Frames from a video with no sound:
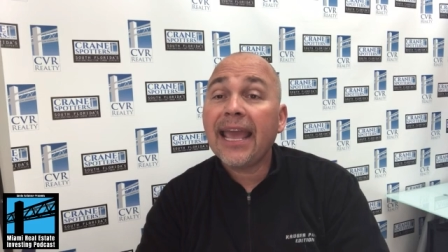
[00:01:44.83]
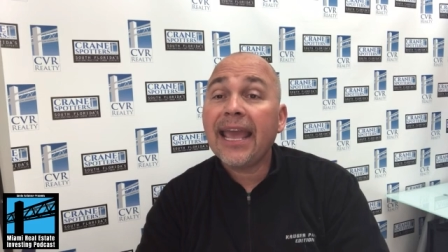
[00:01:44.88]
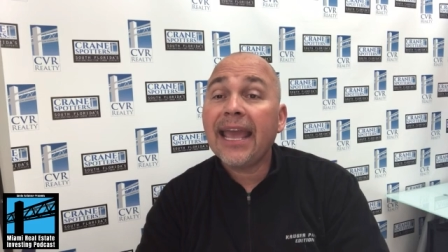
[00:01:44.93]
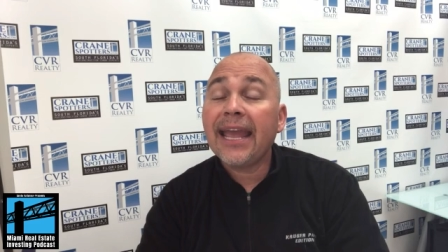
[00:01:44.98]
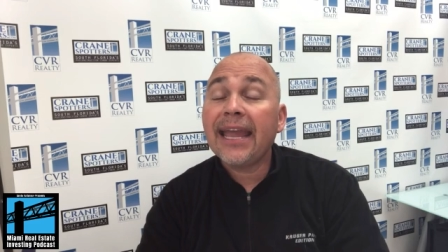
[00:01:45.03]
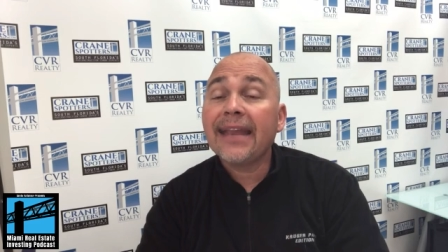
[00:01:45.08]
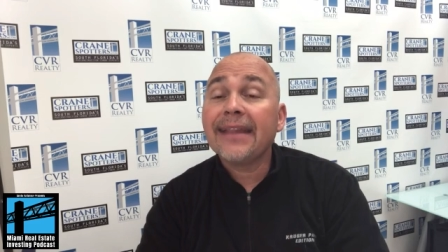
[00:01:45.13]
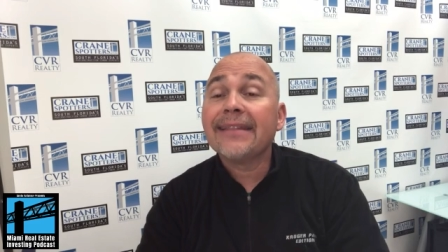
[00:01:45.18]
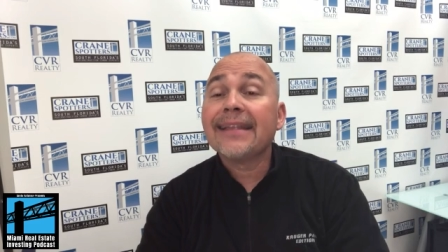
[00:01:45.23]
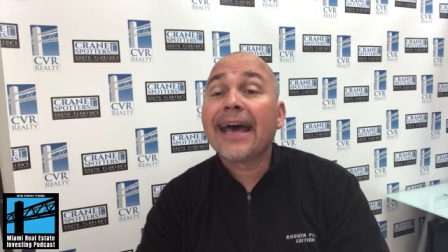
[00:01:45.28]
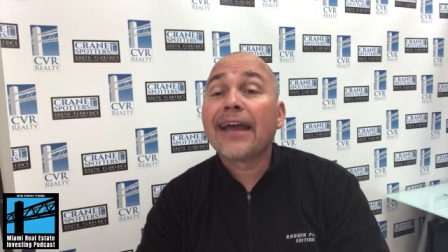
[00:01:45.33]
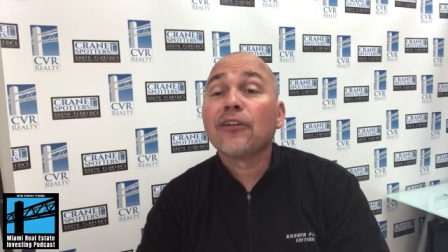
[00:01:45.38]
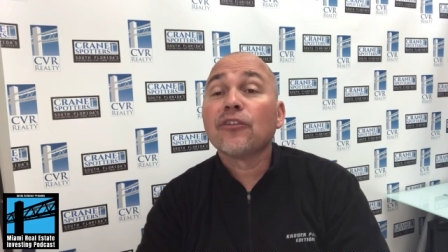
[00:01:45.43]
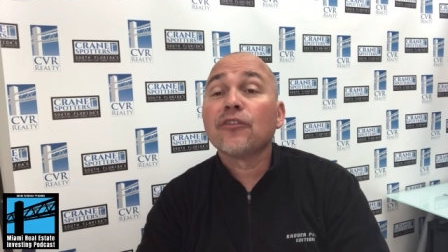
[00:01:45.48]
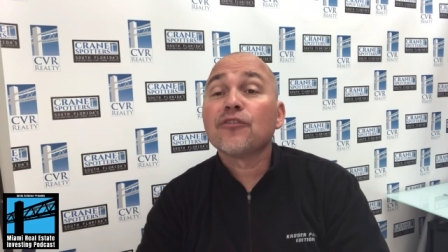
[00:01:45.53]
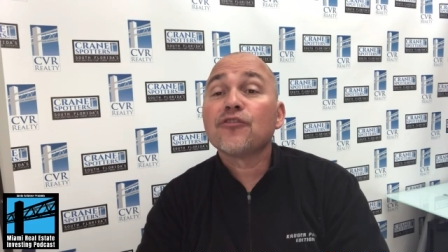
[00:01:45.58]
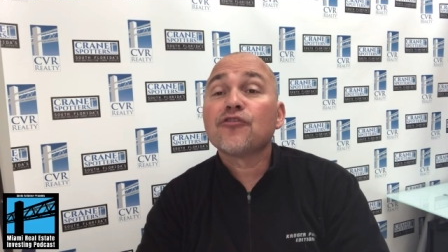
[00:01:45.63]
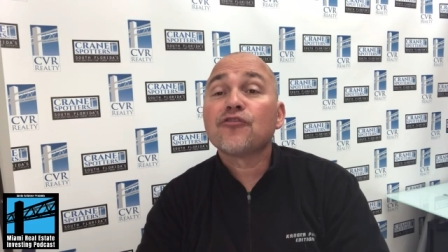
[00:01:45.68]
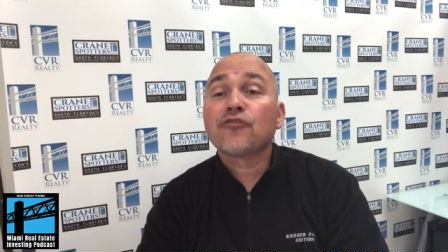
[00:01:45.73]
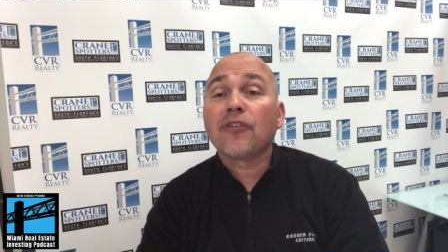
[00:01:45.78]
In
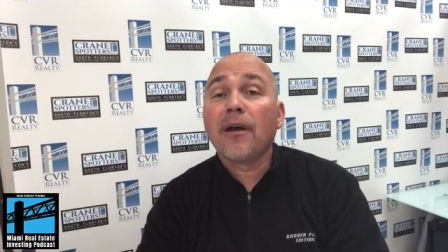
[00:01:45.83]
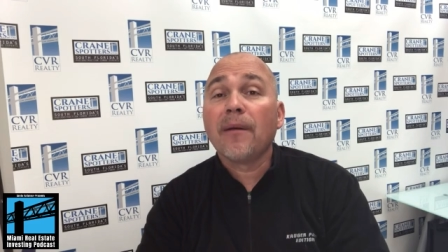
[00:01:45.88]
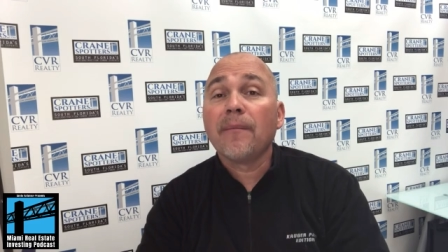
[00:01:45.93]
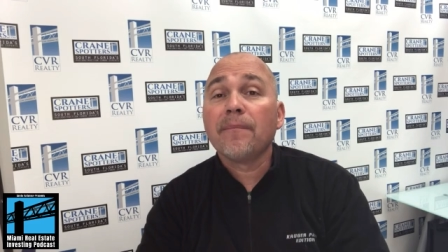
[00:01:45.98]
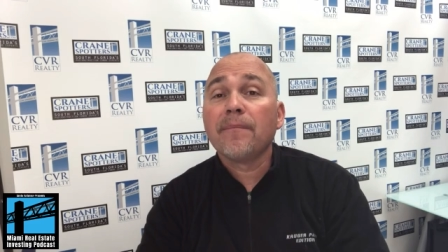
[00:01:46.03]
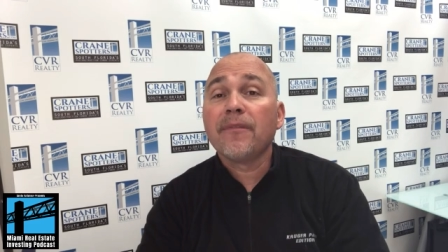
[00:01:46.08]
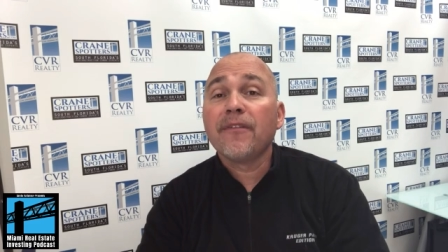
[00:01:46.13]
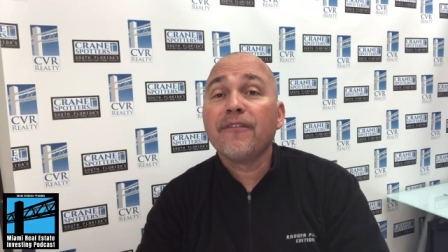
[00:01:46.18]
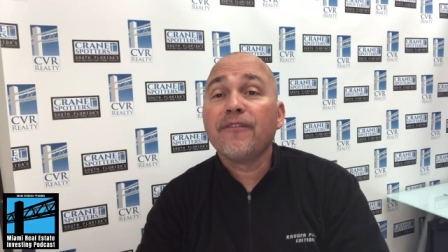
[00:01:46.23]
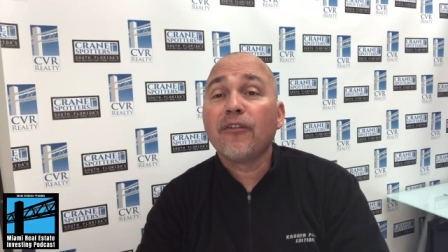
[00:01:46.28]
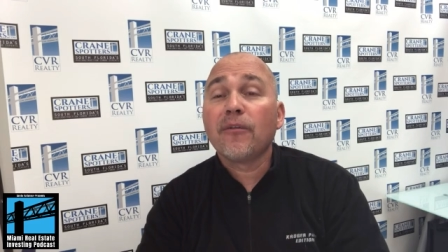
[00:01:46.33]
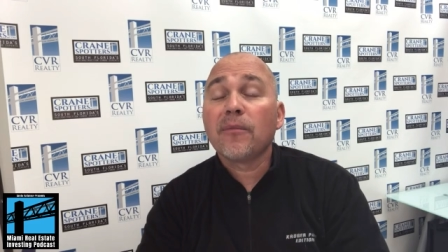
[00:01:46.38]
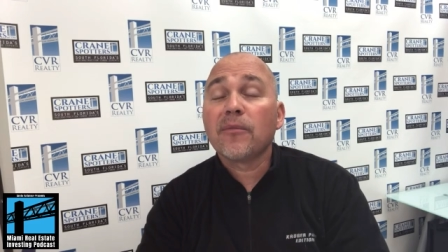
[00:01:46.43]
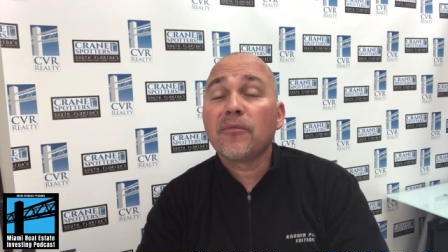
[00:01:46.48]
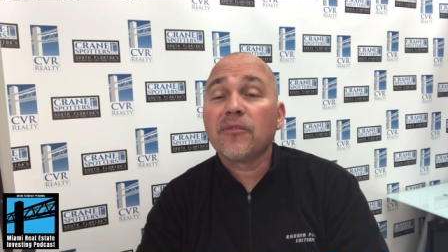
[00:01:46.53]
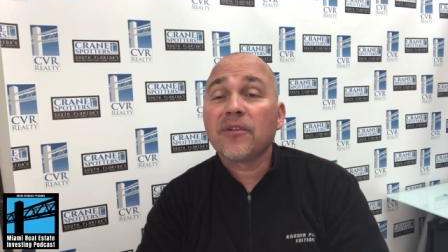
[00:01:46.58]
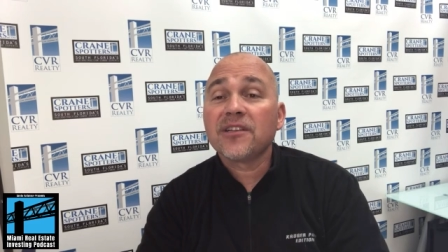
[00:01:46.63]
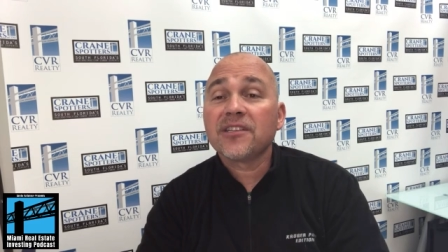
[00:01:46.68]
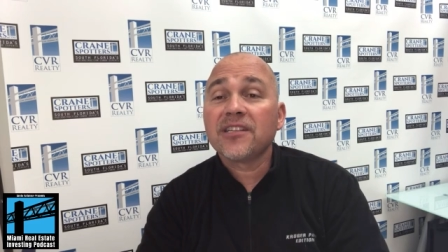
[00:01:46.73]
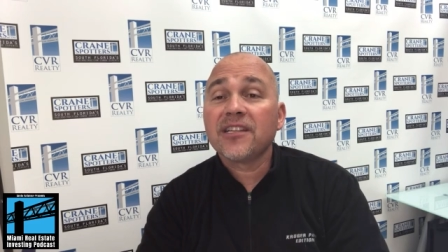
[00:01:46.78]
Donald Trump, the
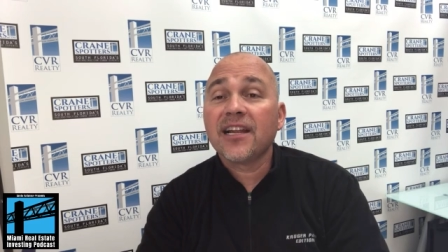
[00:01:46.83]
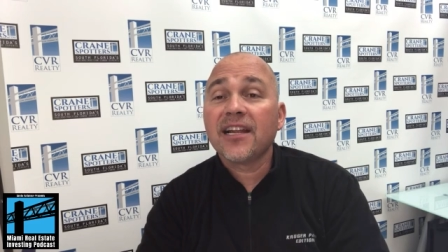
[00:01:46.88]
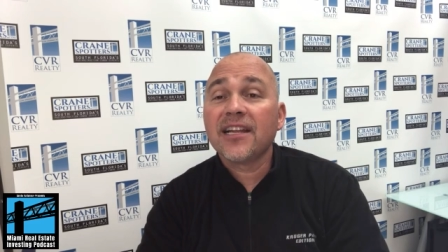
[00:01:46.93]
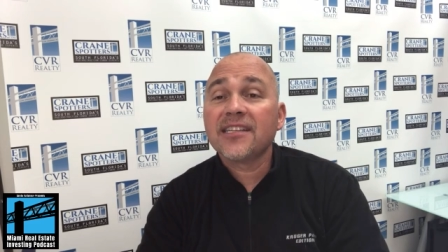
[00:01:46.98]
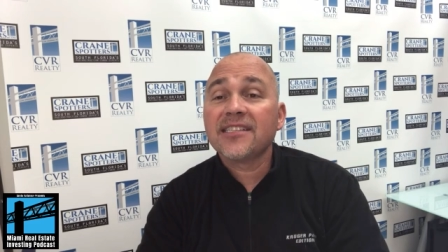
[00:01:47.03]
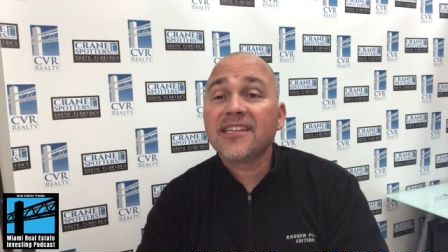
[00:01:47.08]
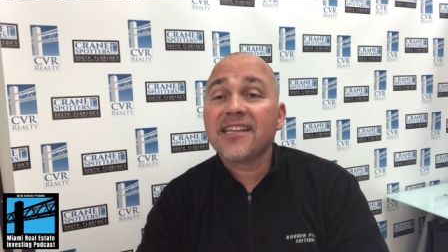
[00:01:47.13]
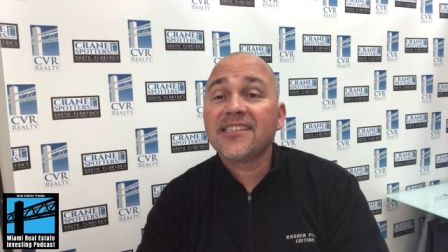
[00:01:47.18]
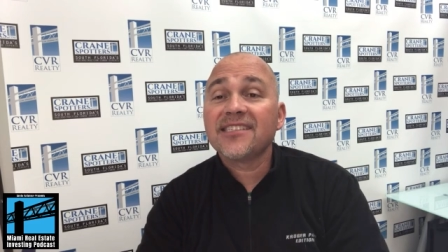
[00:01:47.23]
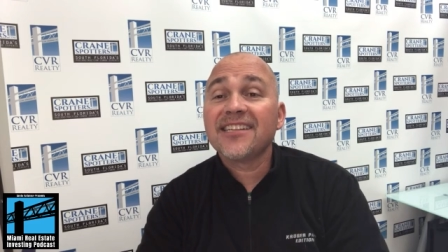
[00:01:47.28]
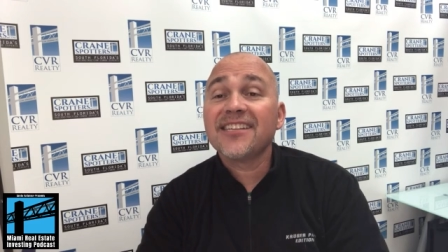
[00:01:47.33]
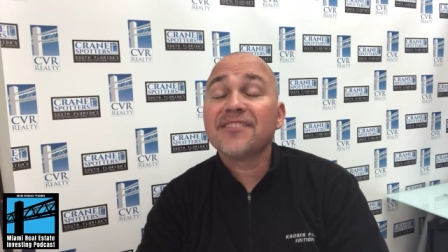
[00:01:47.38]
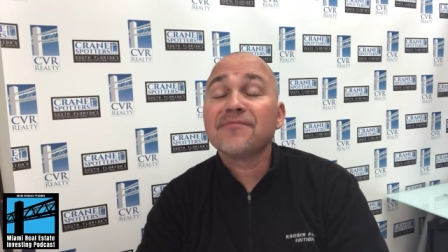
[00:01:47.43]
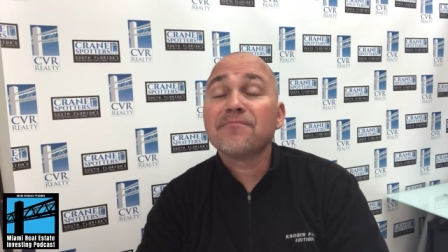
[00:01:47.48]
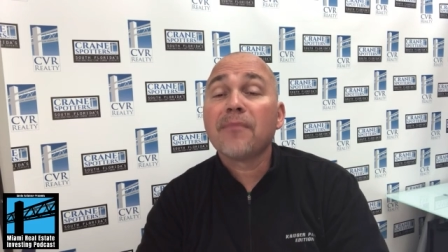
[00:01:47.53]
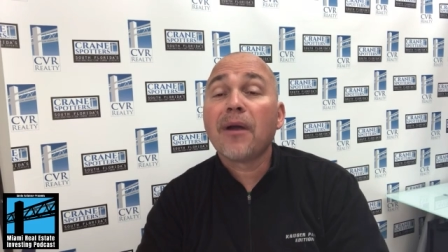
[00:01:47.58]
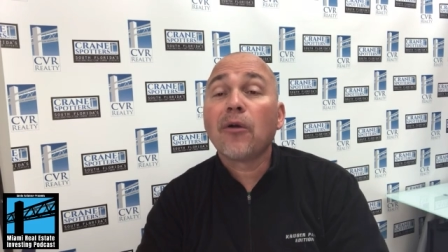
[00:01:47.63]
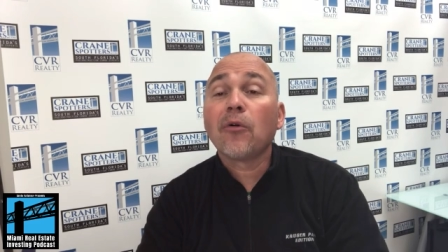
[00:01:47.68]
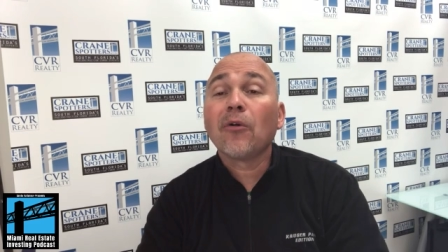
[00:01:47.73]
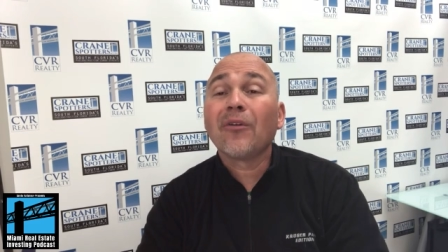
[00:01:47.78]
former president of the United States,
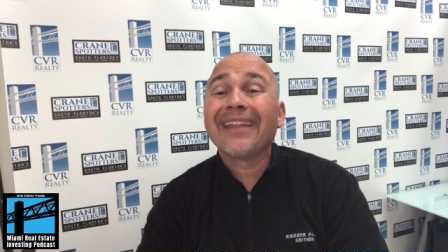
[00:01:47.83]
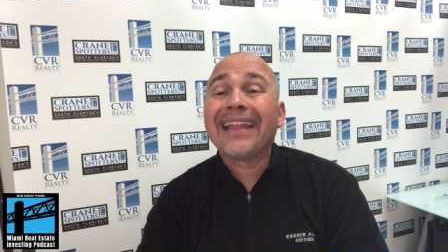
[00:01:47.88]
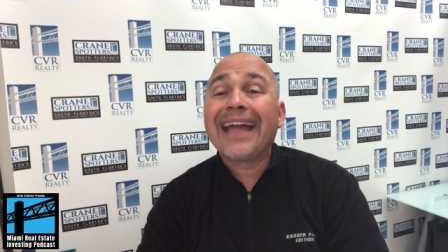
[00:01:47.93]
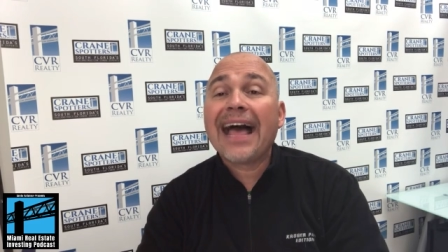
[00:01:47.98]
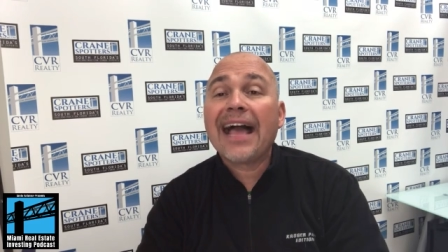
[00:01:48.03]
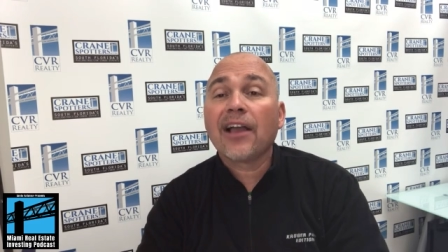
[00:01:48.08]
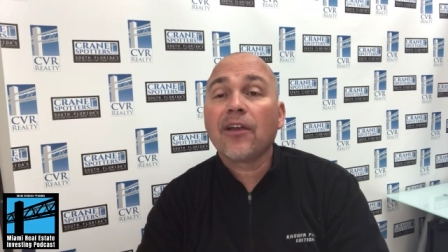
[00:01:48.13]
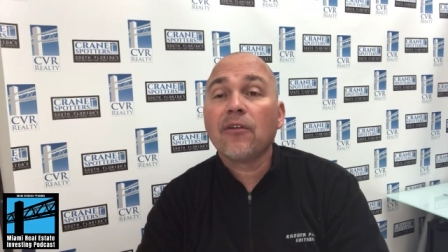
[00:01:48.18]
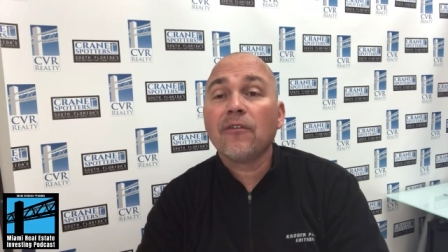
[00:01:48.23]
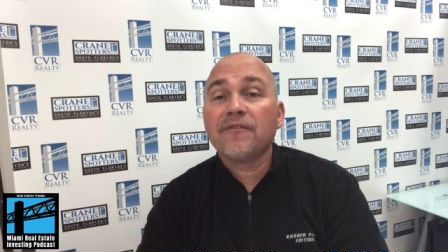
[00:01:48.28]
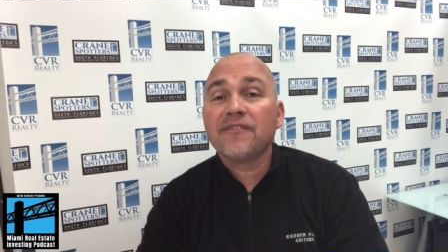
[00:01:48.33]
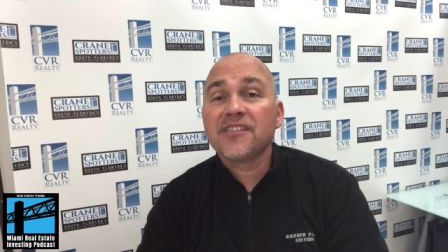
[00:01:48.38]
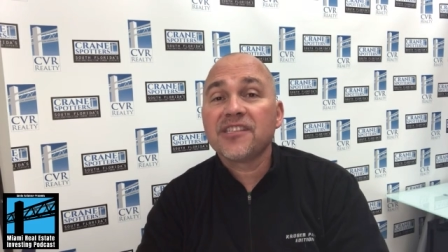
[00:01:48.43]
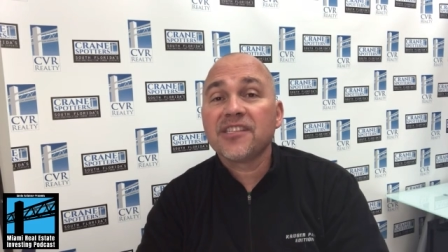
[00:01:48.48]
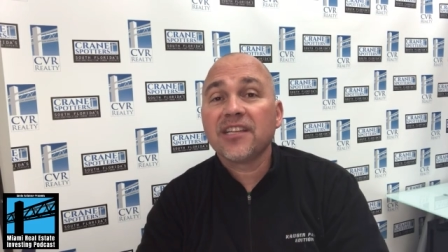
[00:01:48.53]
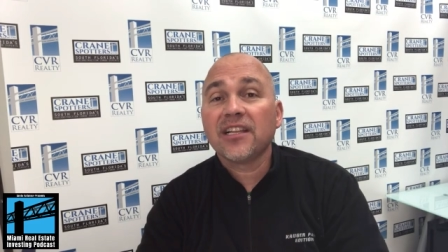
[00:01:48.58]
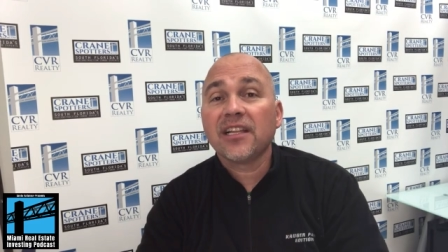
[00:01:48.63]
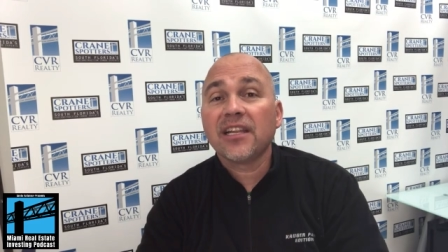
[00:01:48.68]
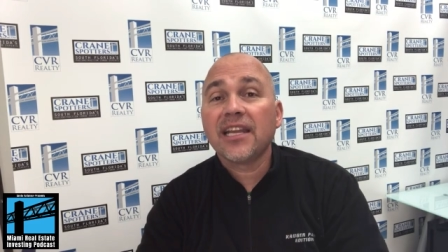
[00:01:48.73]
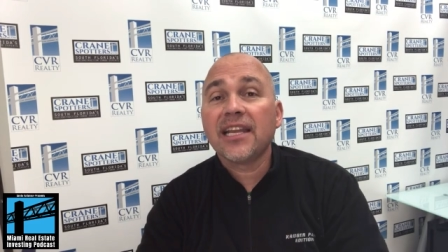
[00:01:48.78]
his Mar-a-Lago
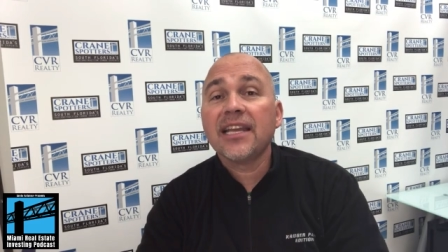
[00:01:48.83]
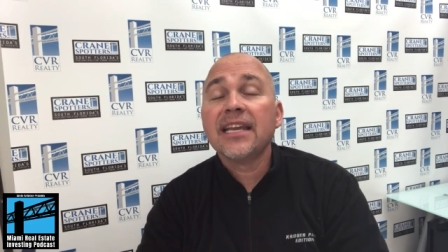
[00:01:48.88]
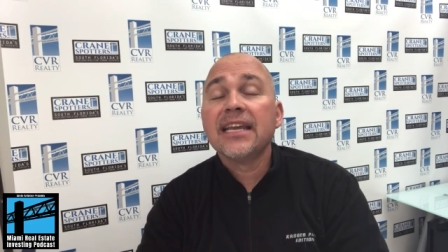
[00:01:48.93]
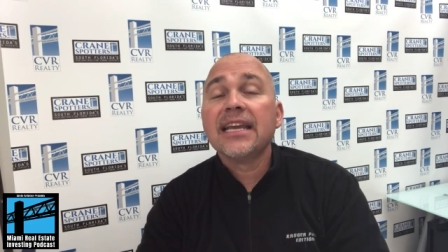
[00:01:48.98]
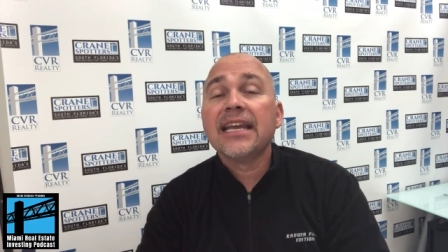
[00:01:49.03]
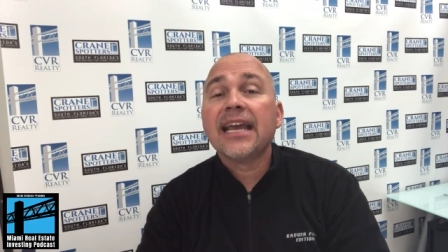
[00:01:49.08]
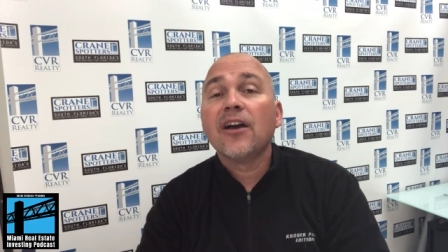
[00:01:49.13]
facility